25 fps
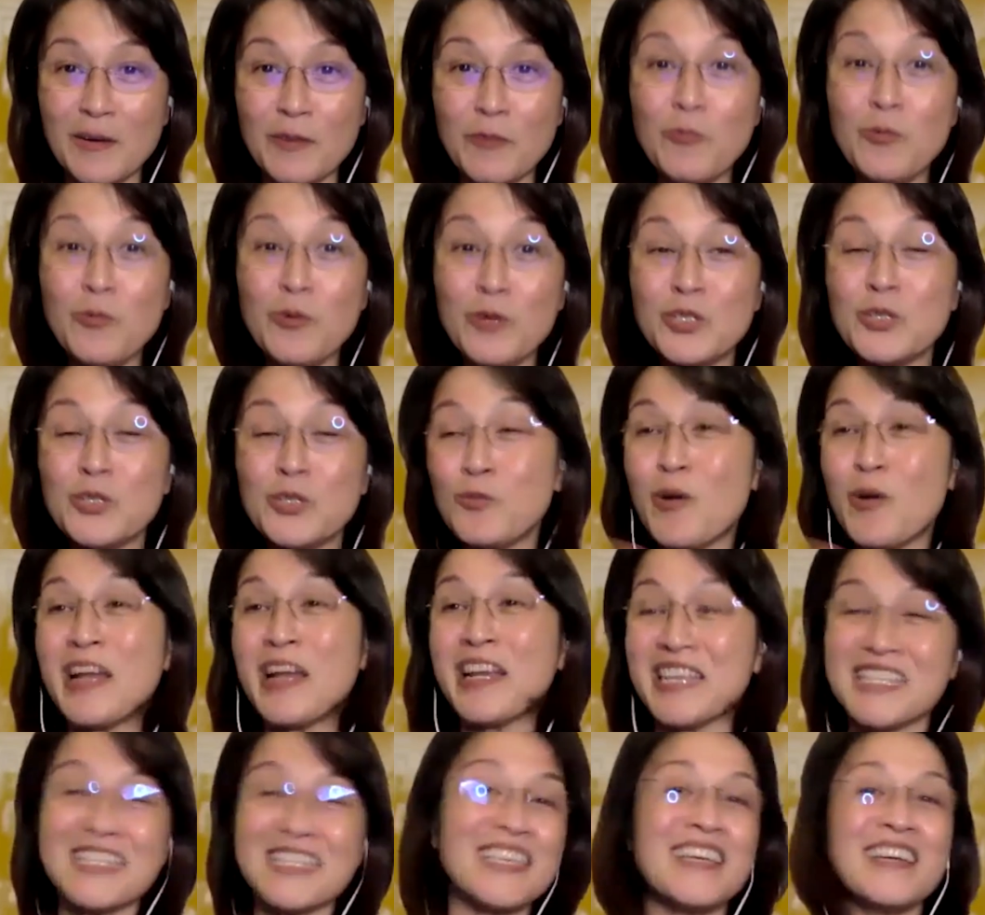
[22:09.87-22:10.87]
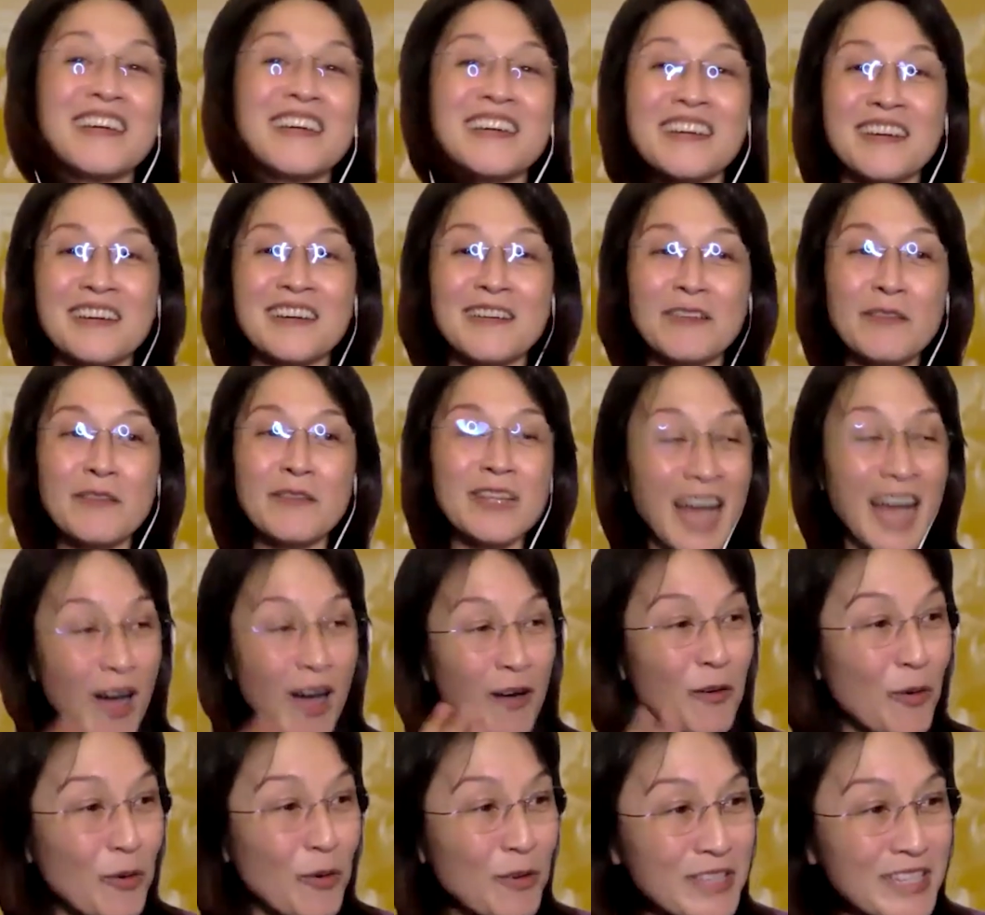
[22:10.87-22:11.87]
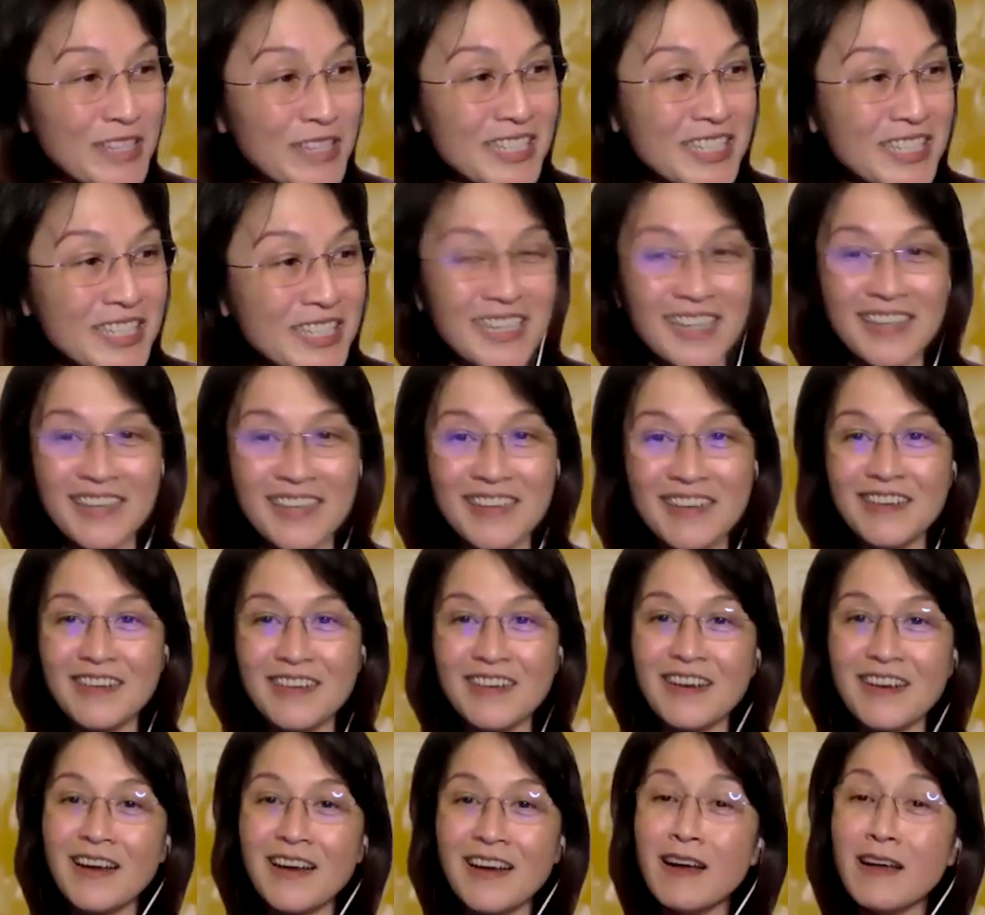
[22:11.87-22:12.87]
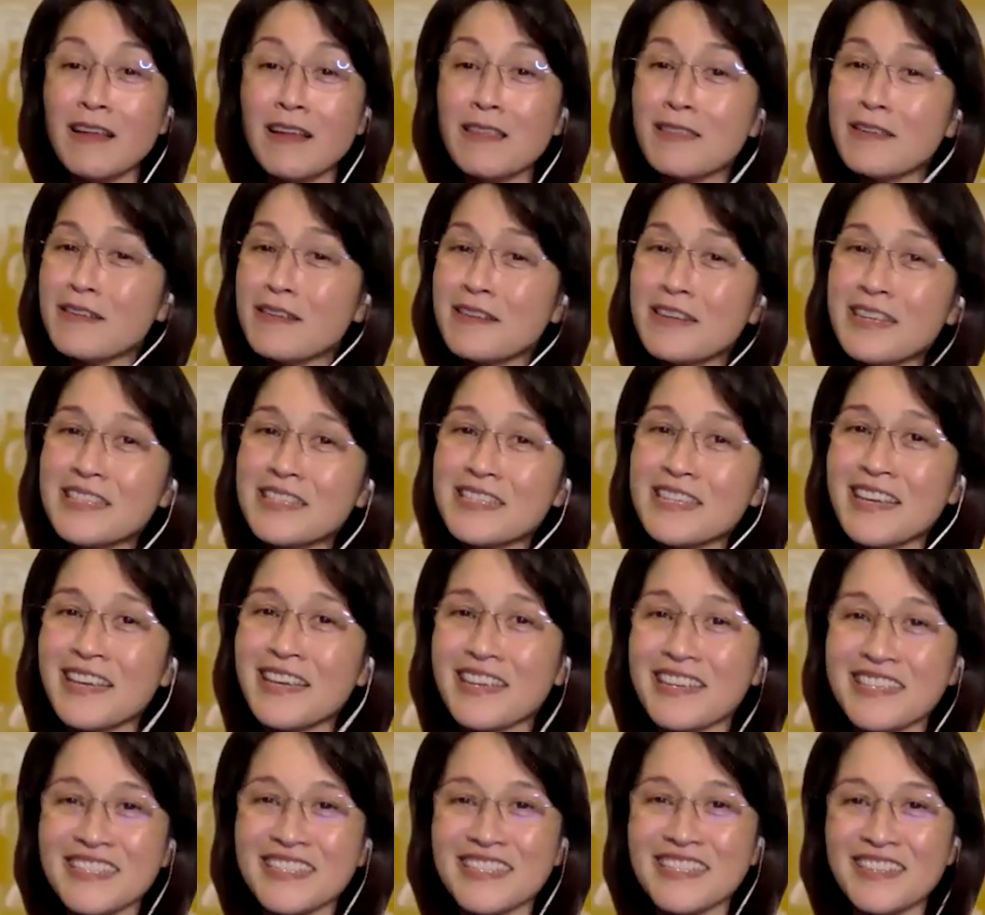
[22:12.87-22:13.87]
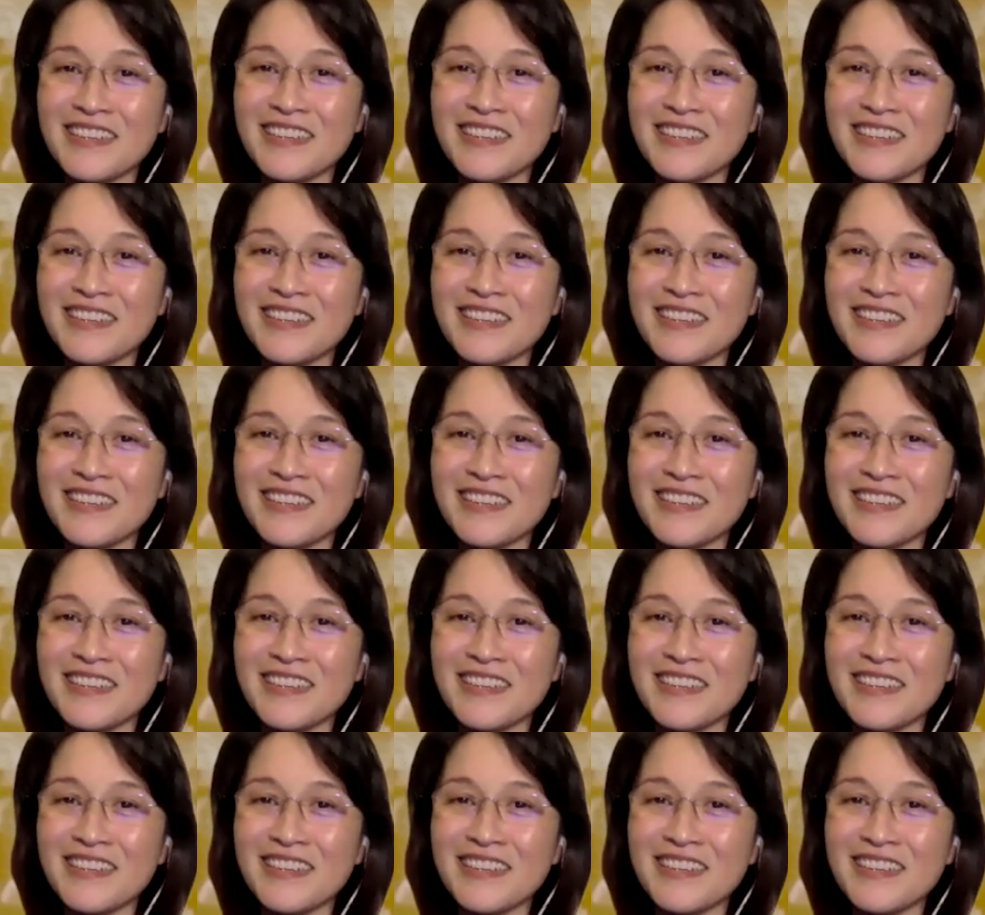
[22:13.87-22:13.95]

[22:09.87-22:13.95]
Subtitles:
Would you want to see her?" "Well, how old is she?" 36.